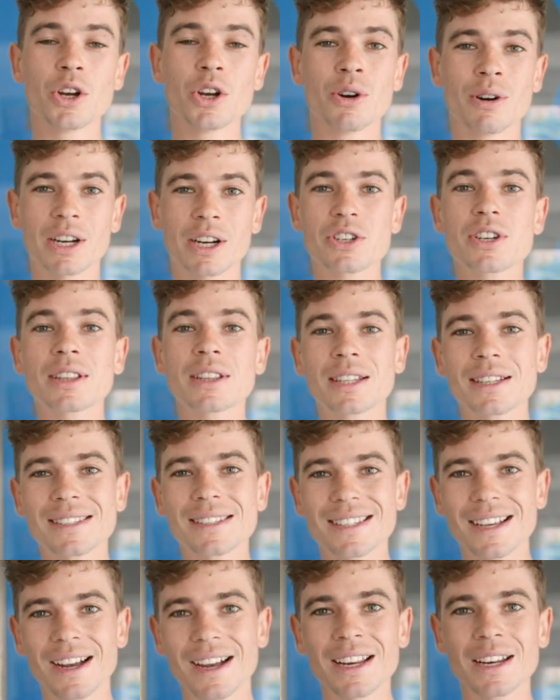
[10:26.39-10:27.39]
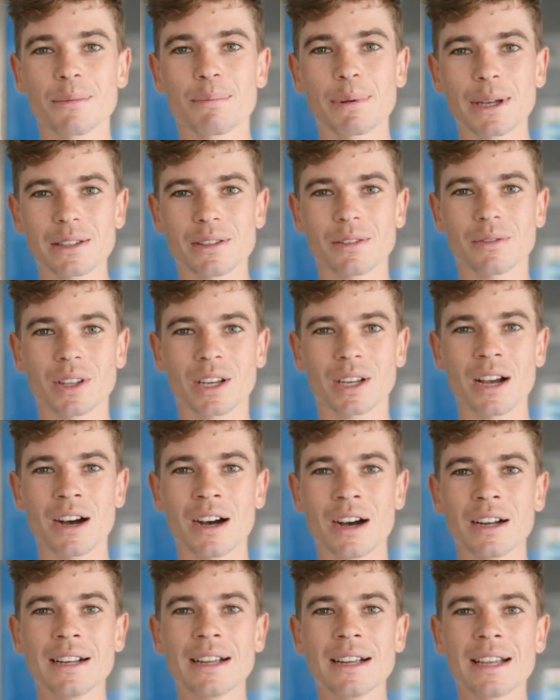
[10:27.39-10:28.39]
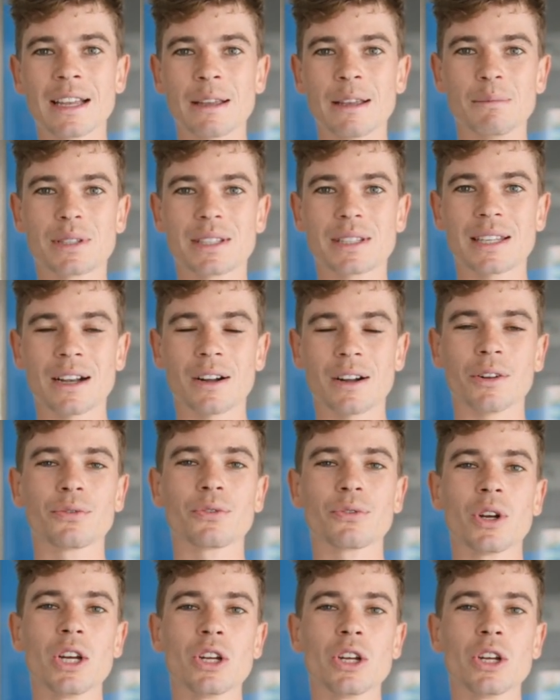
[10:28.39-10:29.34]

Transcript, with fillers: who actually designed bits of the car himself